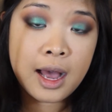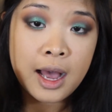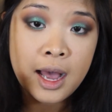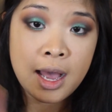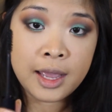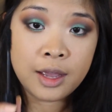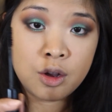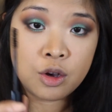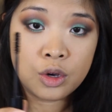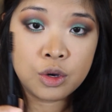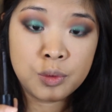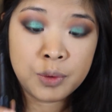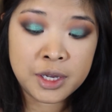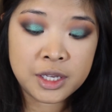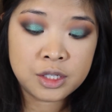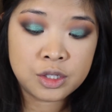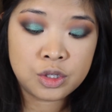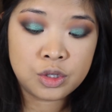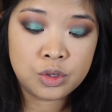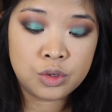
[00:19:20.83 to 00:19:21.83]
I
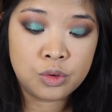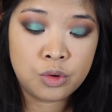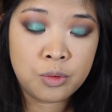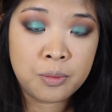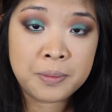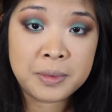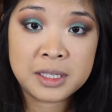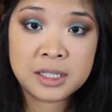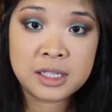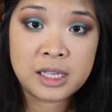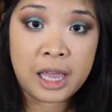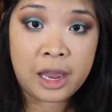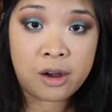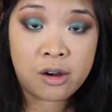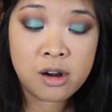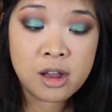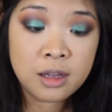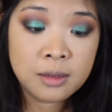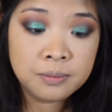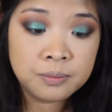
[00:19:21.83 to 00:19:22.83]
always do
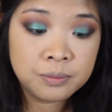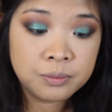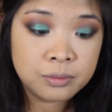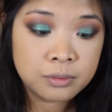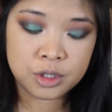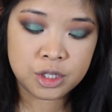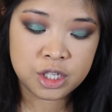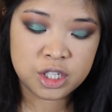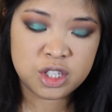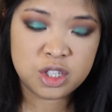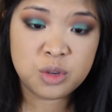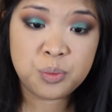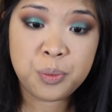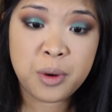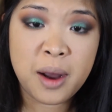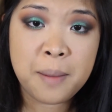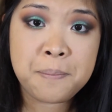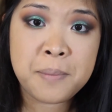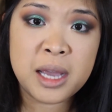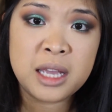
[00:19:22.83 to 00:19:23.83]
mascara just to
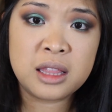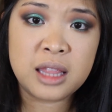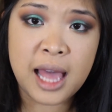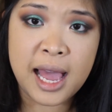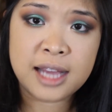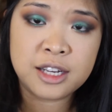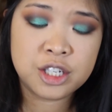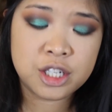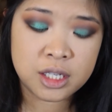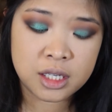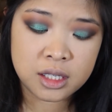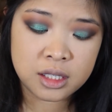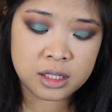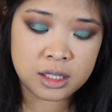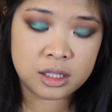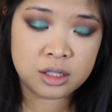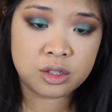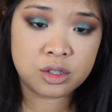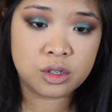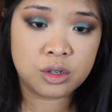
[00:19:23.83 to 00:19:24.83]
prep my lashes
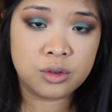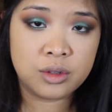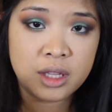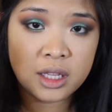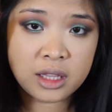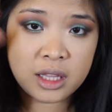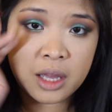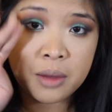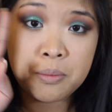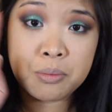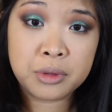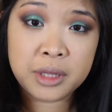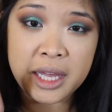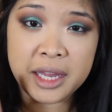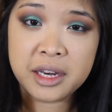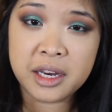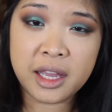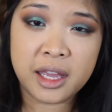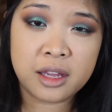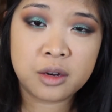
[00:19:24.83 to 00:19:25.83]
and so that they
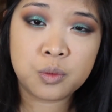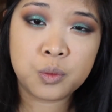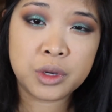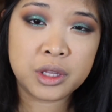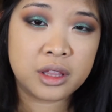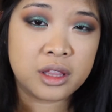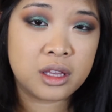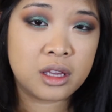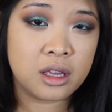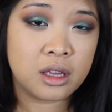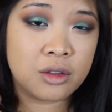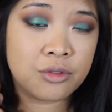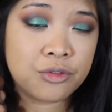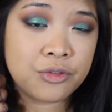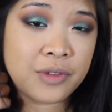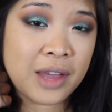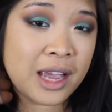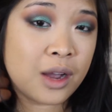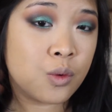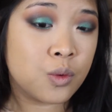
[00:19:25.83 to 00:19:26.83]
blend in with the
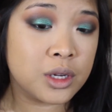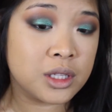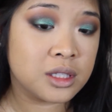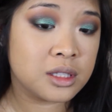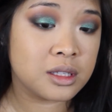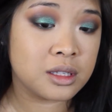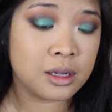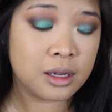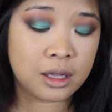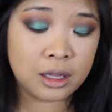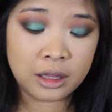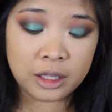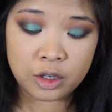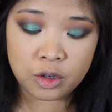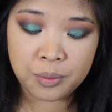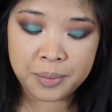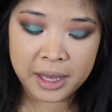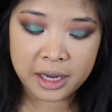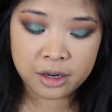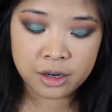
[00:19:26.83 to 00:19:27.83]
fake ones a
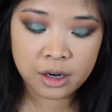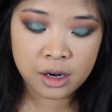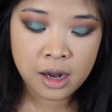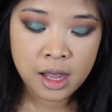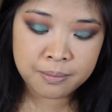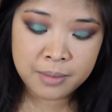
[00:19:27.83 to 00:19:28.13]
little better.